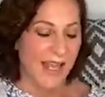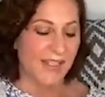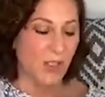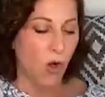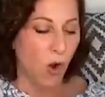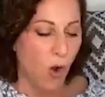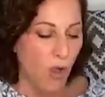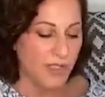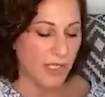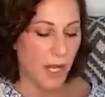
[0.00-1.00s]
It's a
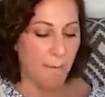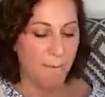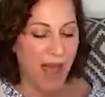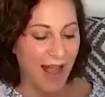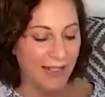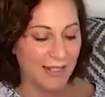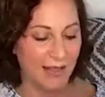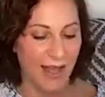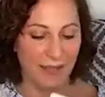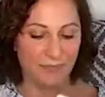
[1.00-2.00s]
call to come back
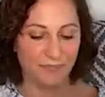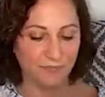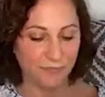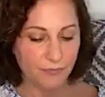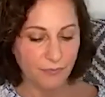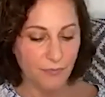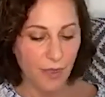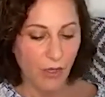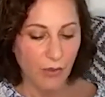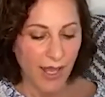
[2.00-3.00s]
to that.
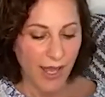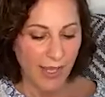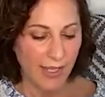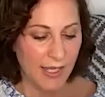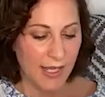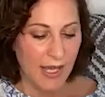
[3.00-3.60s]
Okay.